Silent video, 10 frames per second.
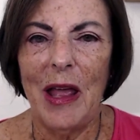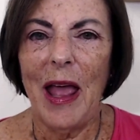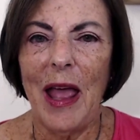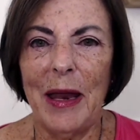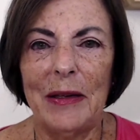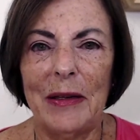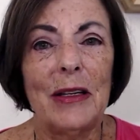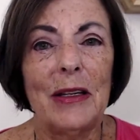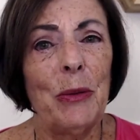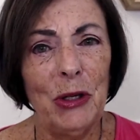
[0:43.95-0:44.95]
And
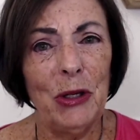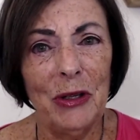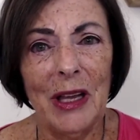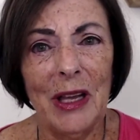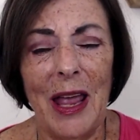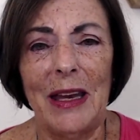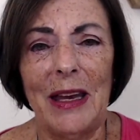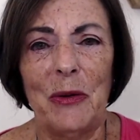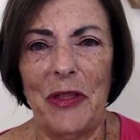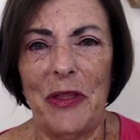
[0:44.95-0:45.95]
communicating
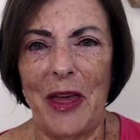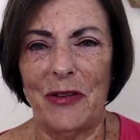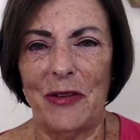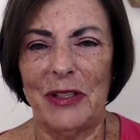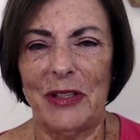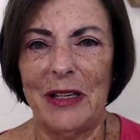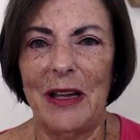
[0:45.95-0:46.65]
with others